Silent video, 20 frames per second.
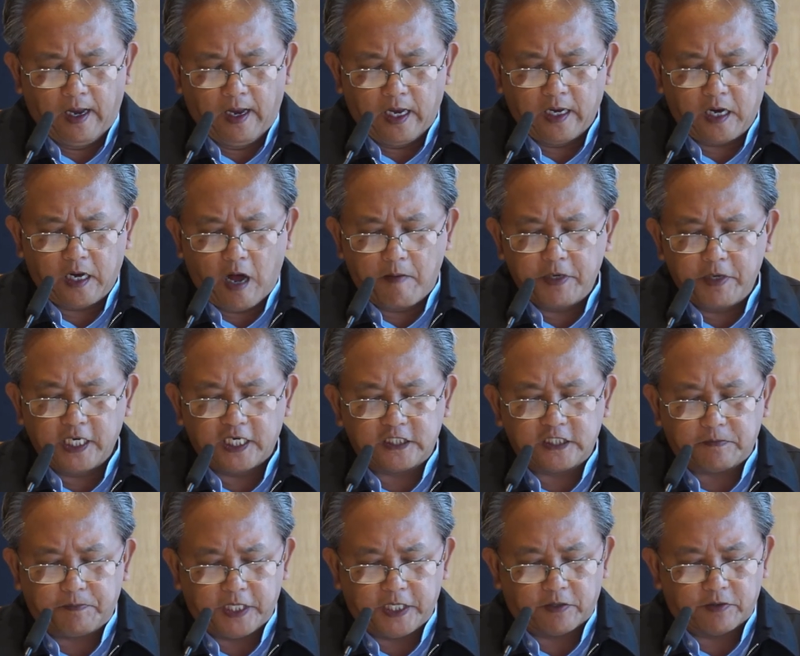A common
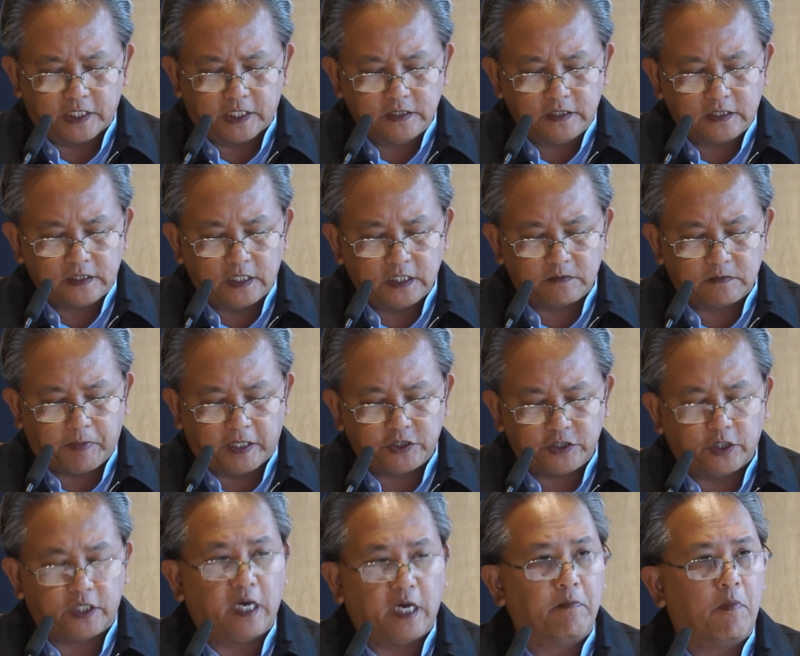experience,
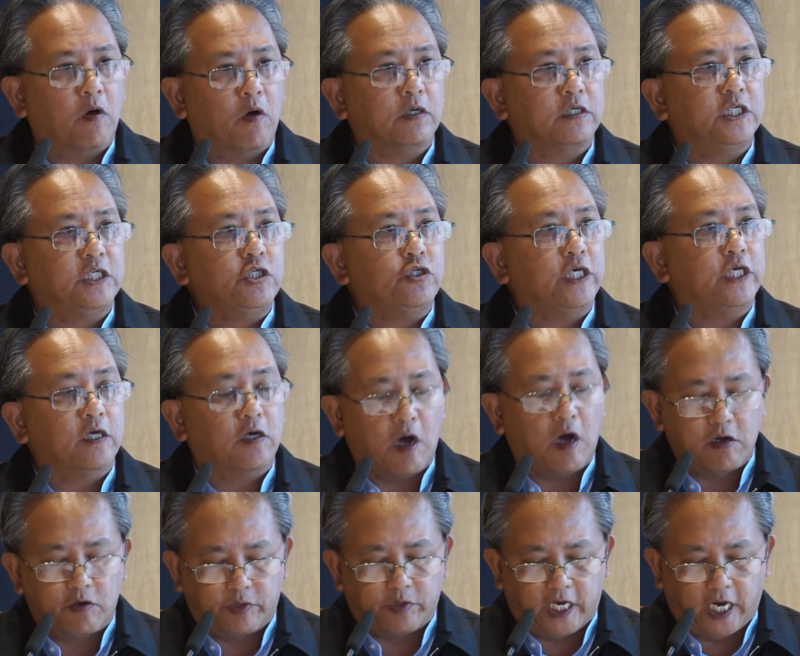especially among teaching
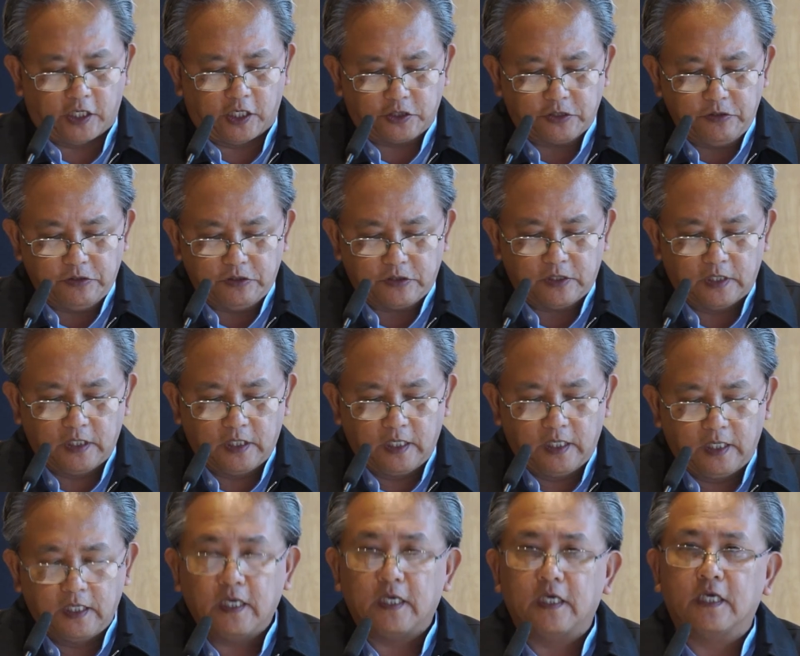congregations,
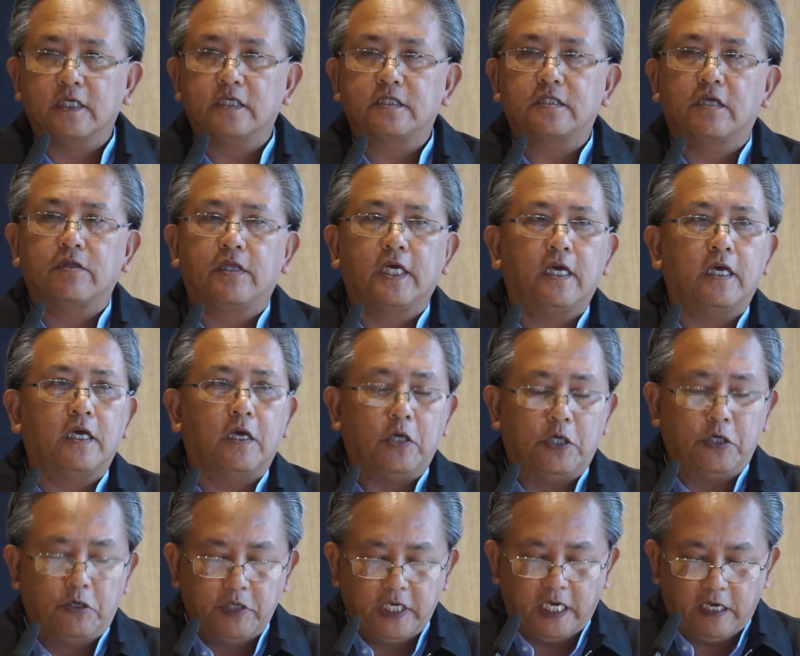is the
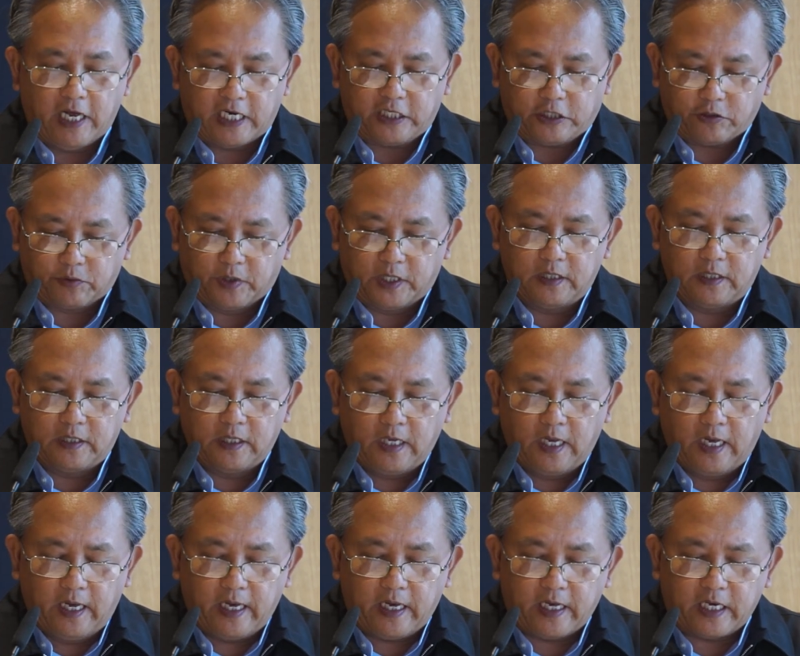unilateral
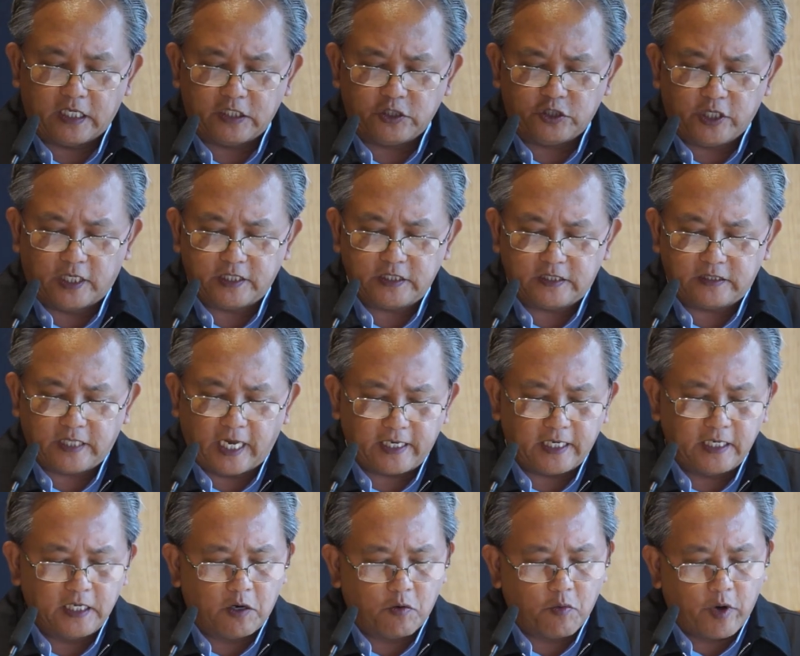and unjust
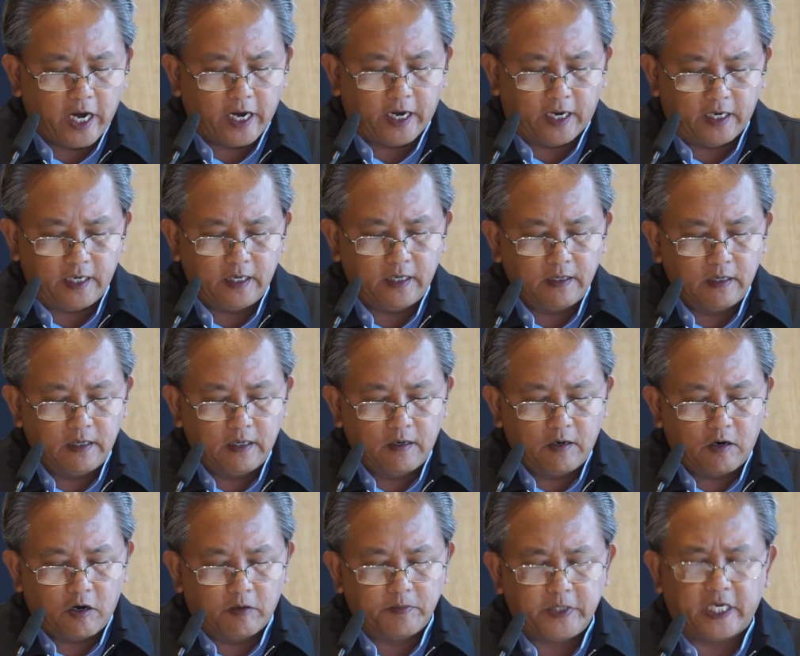taking away
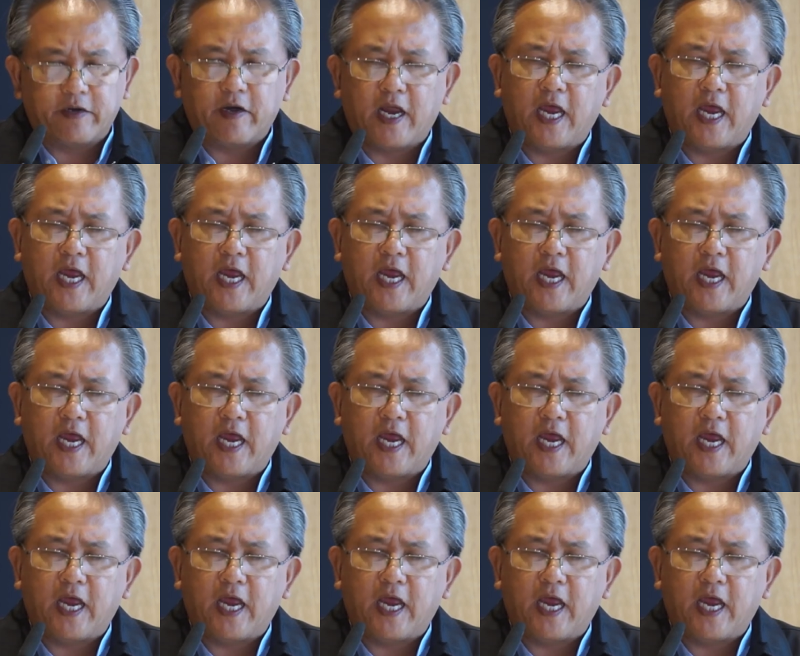of their